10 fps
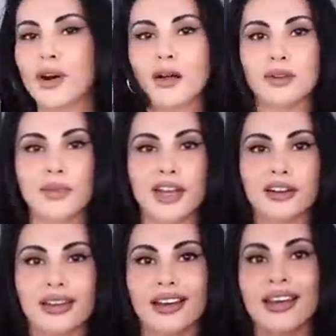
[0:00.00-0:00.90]
problem
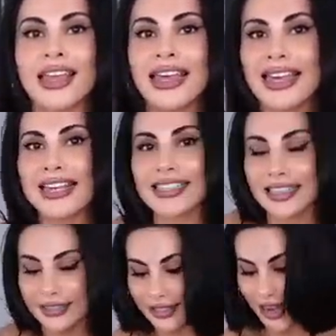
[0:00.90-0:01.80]
area is
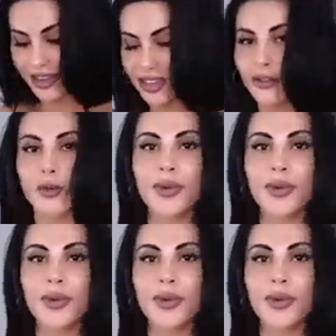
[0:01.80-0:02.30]
the length of the